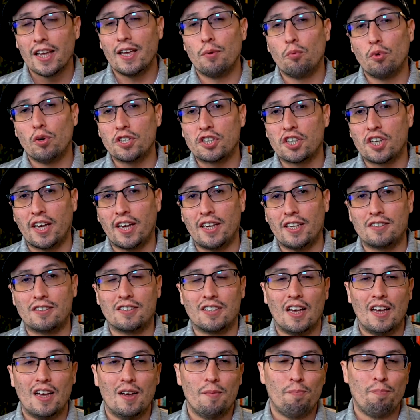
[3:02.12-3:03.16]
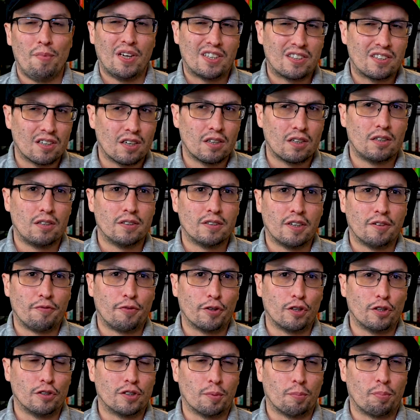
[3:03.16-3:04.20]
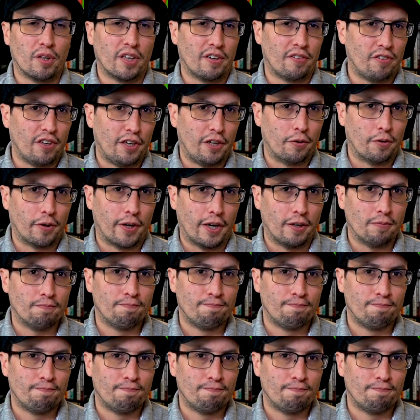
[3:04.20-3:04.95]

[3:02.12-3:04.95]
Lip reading: in which case makes it a little difficult to play a video game.